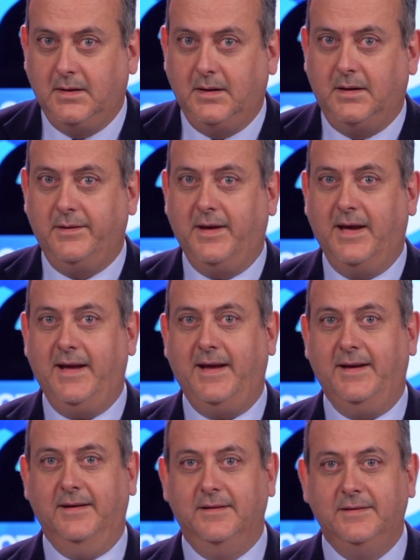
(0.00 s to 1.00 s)
Oh,
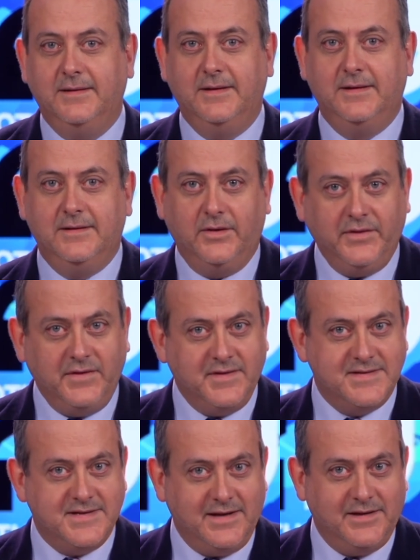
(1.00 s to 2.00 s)
yay. Not that
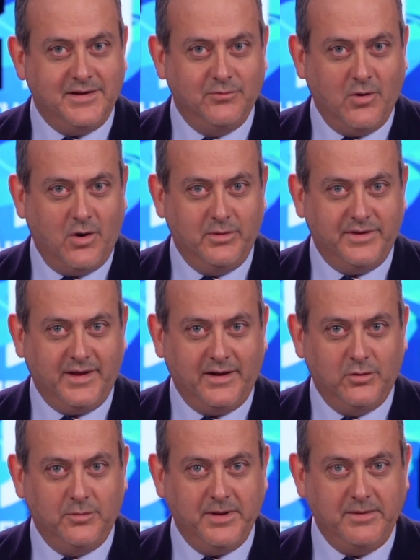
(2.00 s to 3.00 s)
there's anything wrong with
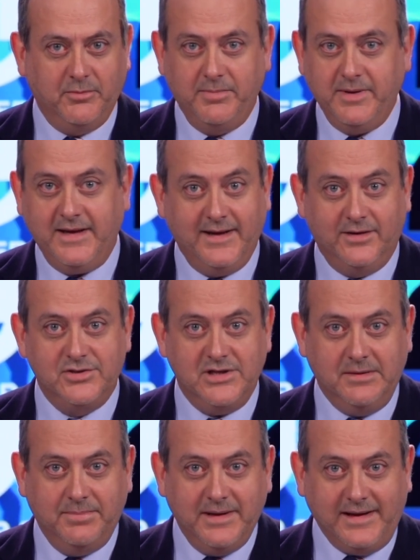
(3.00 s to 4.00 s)
that or people being
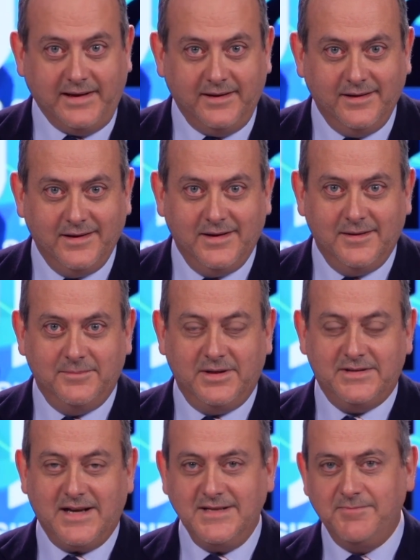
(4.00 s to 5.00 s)
LGB, but
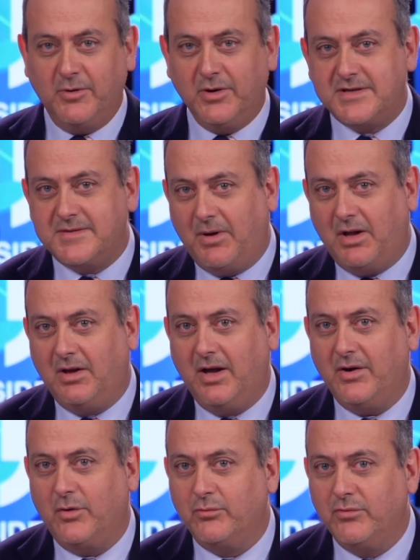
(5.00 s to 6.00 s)
it does put a
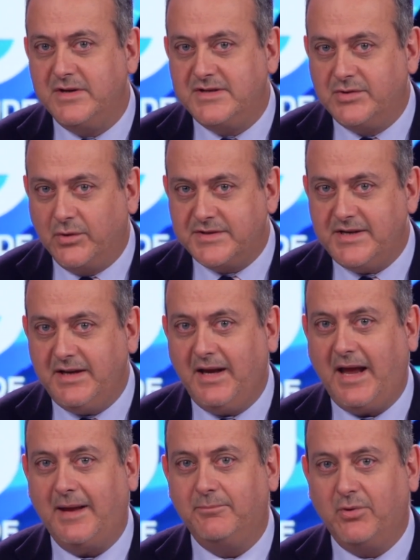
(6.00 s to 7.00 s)
spotlight on
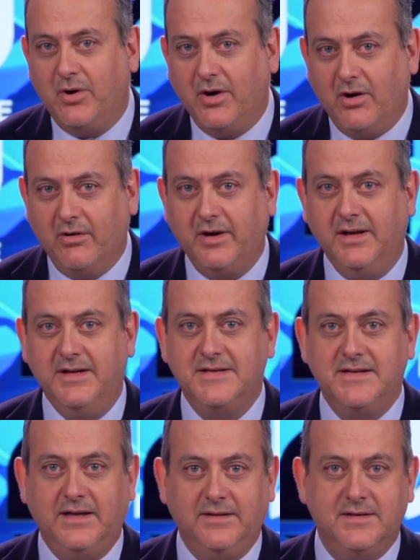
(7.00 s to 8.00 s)
resourcing and
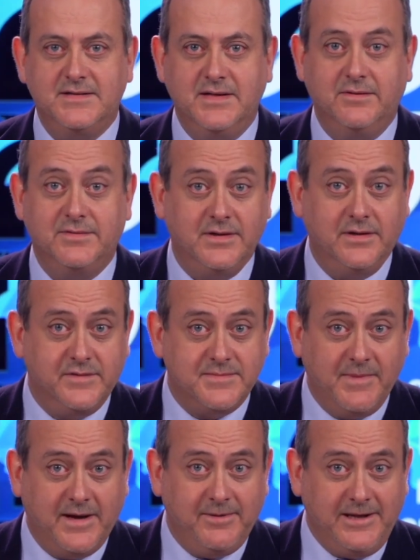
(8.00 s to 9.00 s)
priorities in the Secret Service,
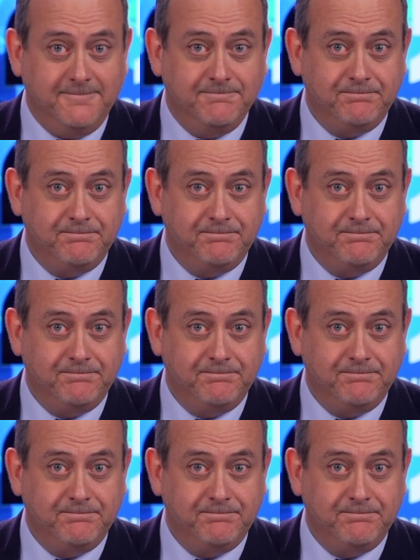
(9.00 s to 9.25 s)
maybe?